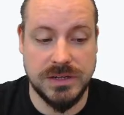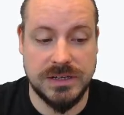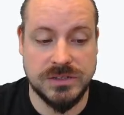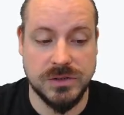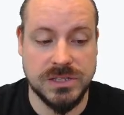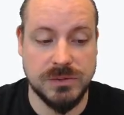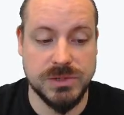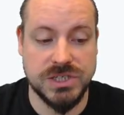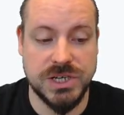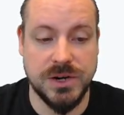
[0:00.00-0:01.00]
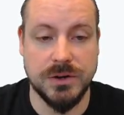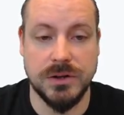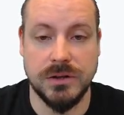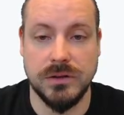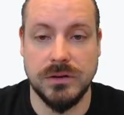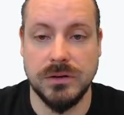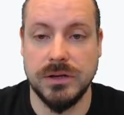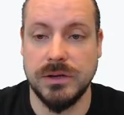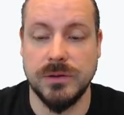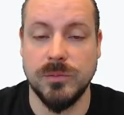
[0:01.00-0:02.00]
so it can be shared
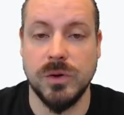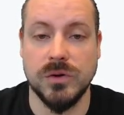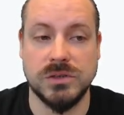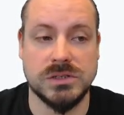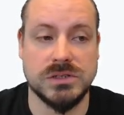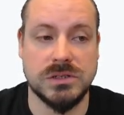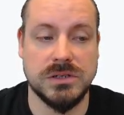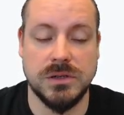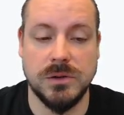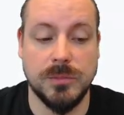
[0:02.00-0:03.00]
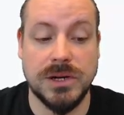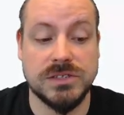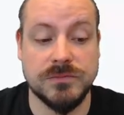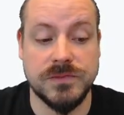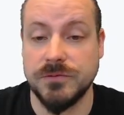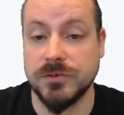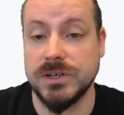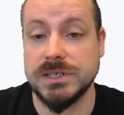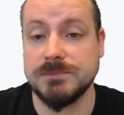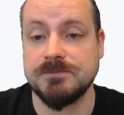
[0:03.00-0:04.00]
amongst a bunch of different
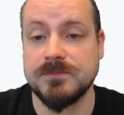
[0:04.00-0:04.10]
grids.